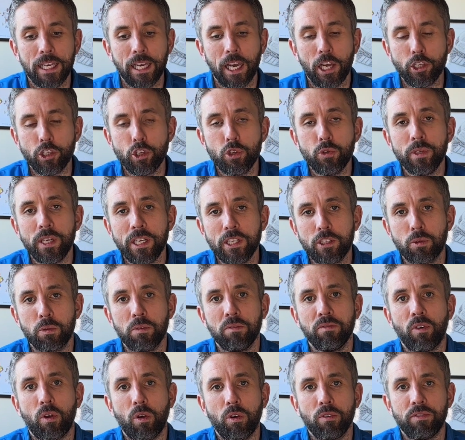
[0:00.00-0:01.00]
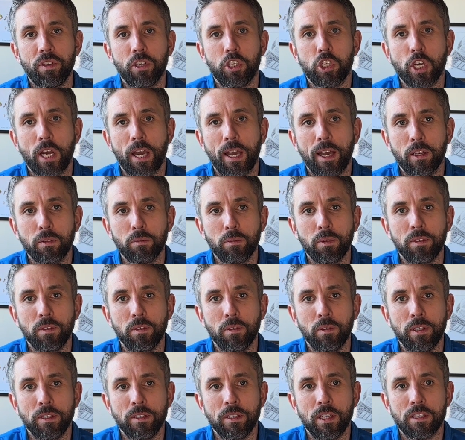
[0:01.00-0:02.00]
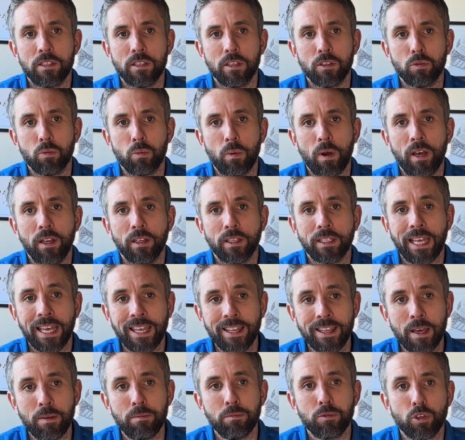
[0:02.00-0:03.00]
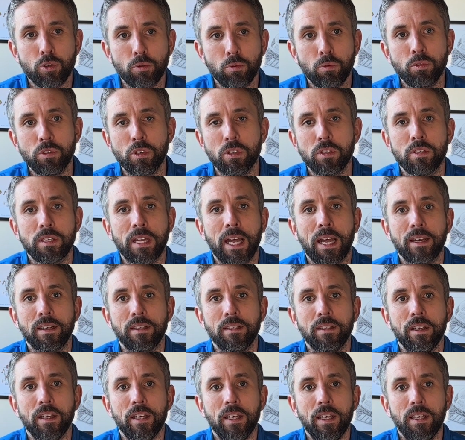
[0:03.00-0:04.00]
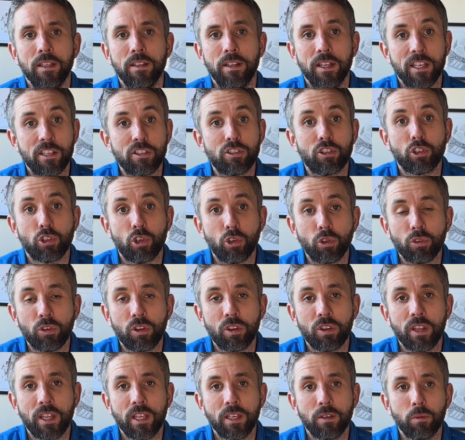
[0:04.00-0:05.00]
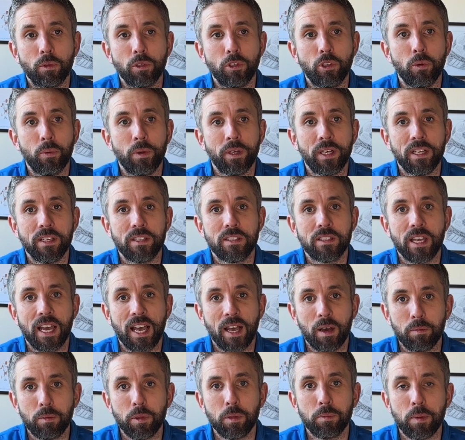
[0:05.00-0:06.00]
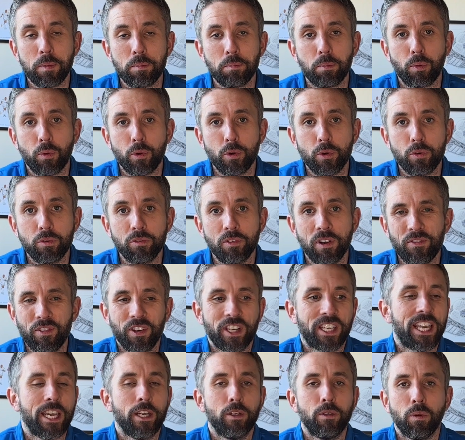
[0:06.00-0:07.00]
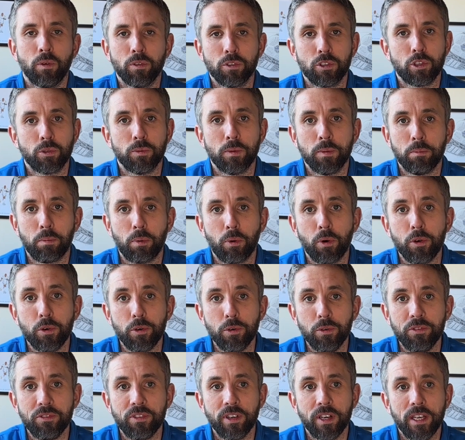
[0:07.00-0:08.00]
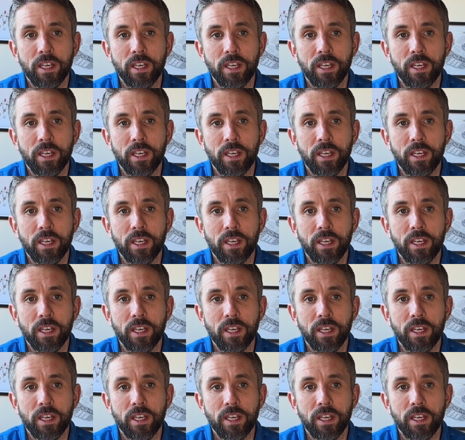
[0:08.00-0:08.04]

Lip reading: And you need to involve your child in this as well. Get them to understand that it's a good thing. We're doing it to help them improve. Every kid wants to improve.